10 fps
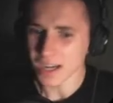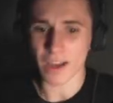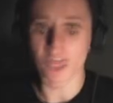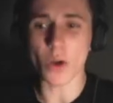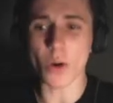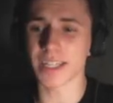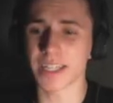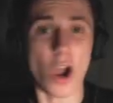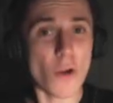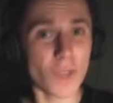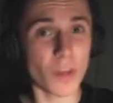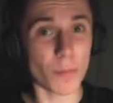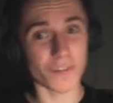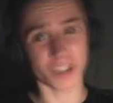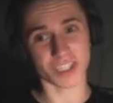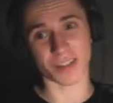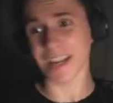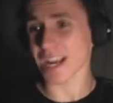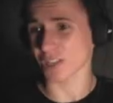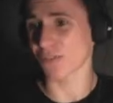I have no idea. Hopefully it'll be finished in the
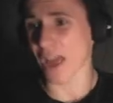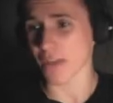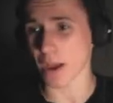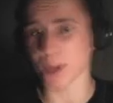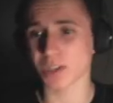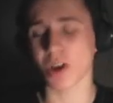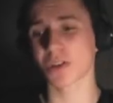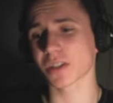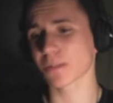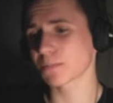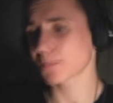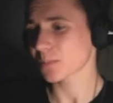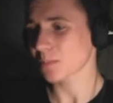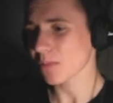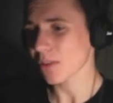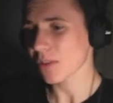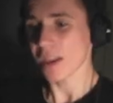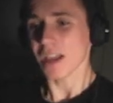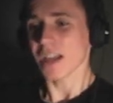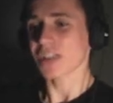next five episodes.
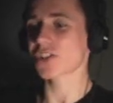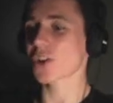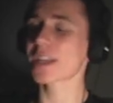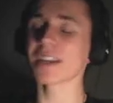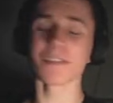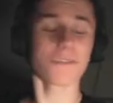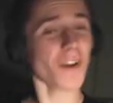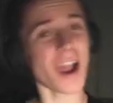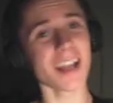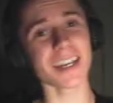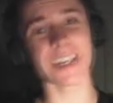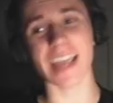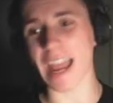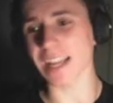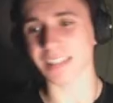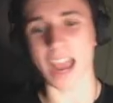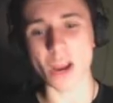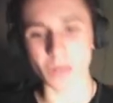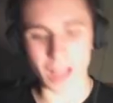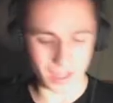So we can finally get into
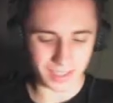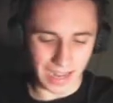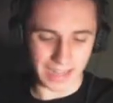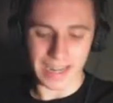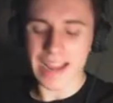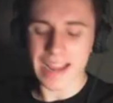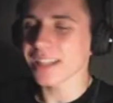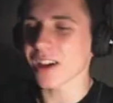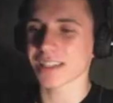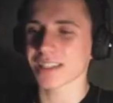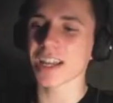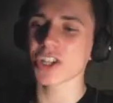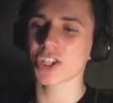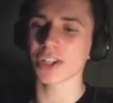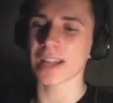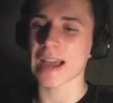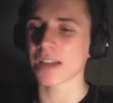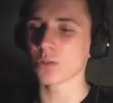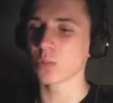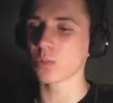Outlast and Alien Isolation
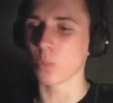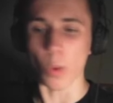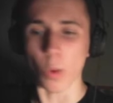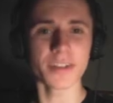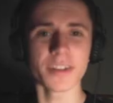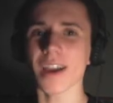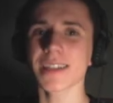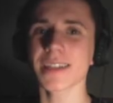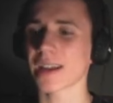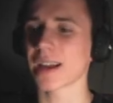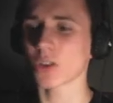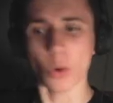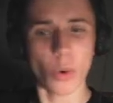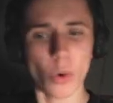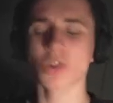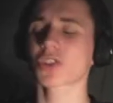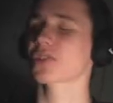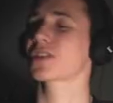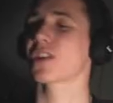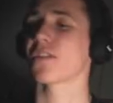and One Night and all
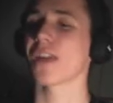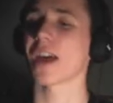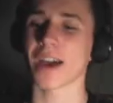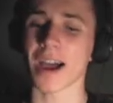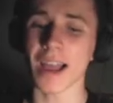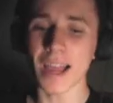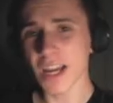sorts of stuff like that.